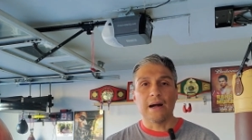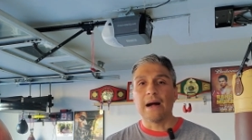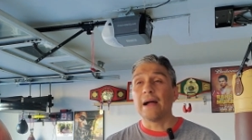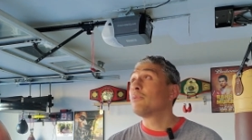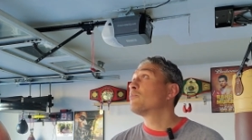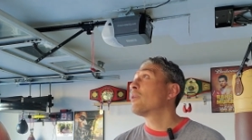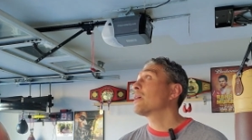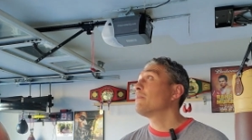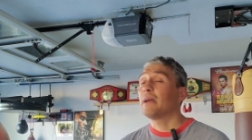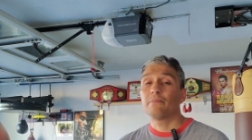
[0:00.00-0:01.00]
I would
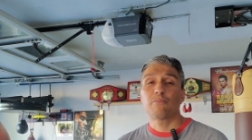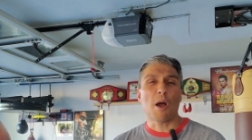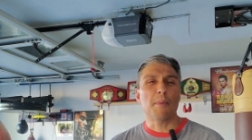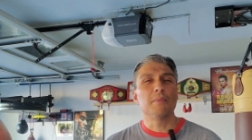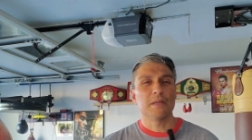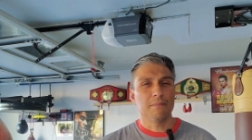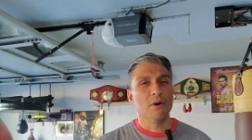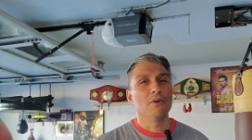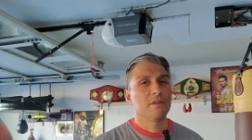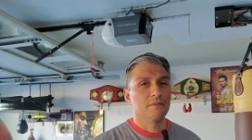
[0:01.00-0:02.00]
recommend probably
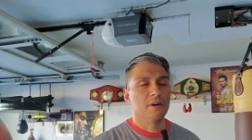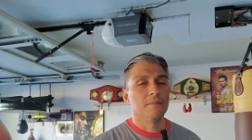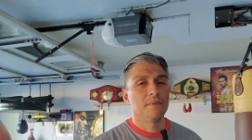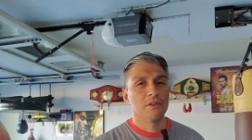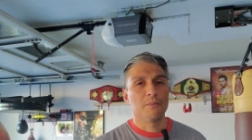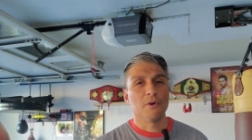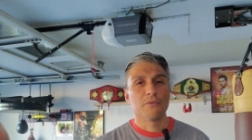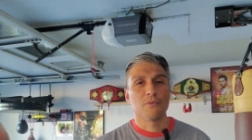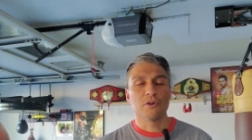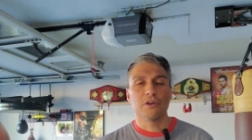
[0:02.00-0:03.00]
both of them. They're
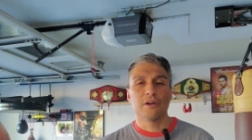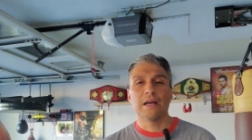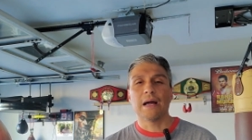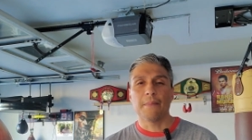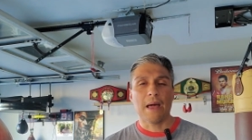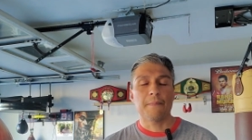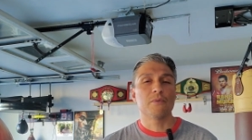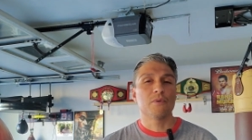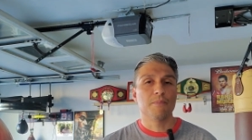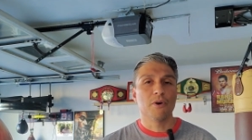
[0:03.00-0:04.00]
both real good. I'm happy
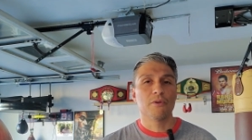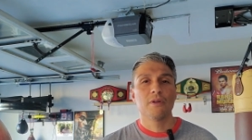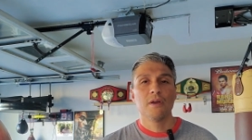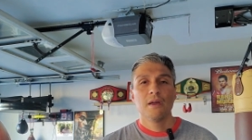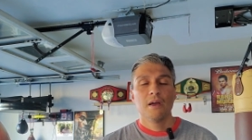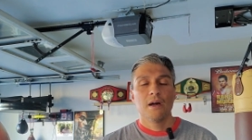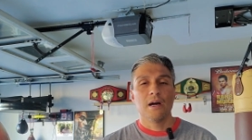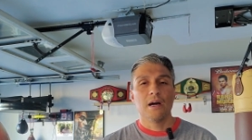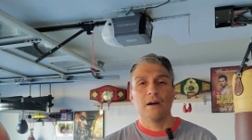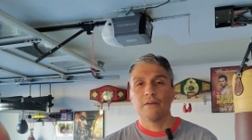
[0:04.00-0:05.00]
with both
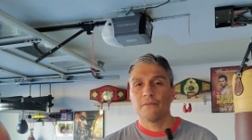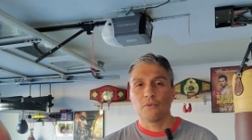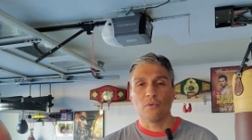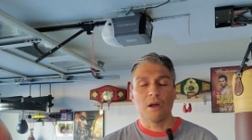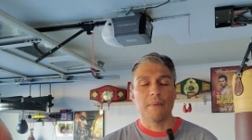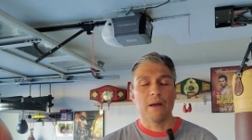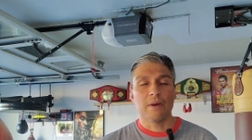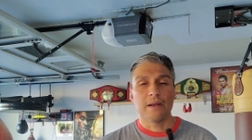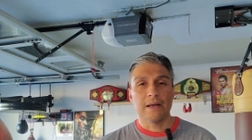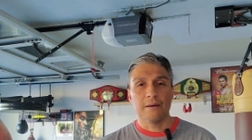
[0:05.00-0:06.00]
for where I'm at
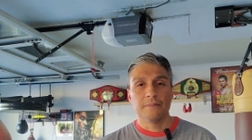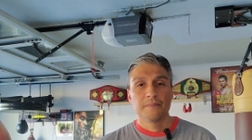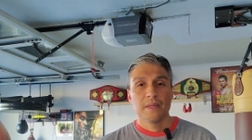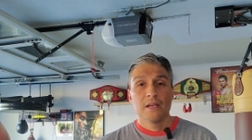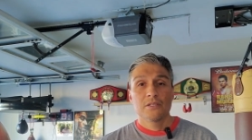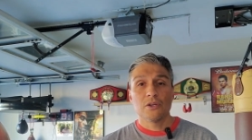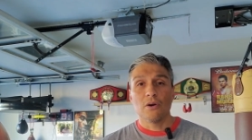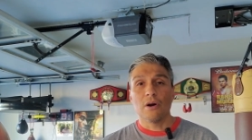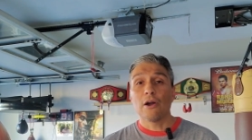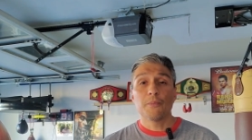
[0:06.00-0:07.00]
right now.
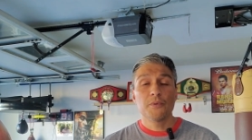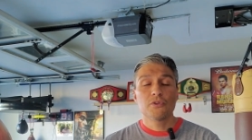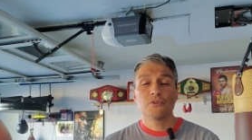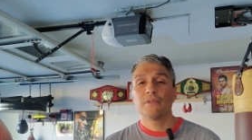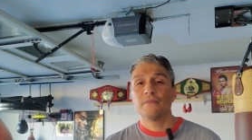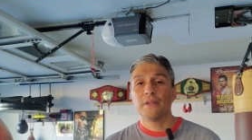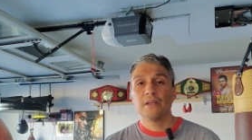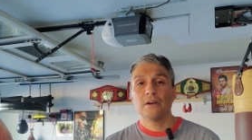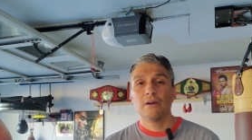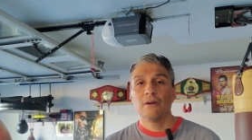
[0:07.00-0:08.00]
So I hope you enjoyed the
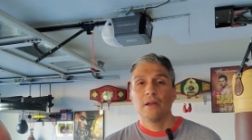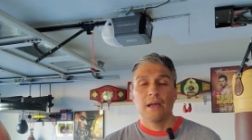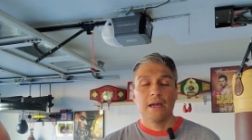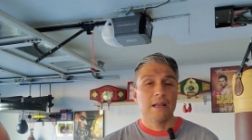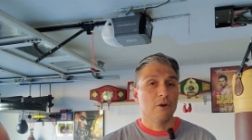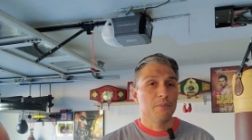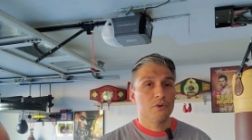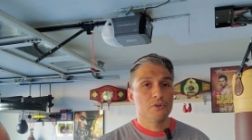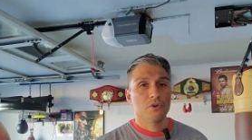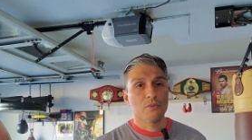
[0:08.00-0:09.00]
video, and I hope
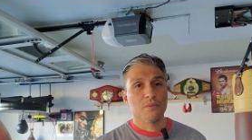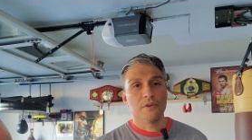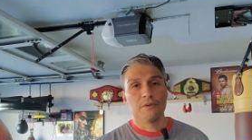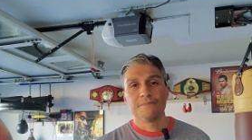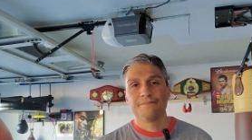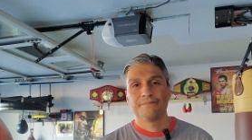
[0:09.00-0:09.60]
you enjoyed the review.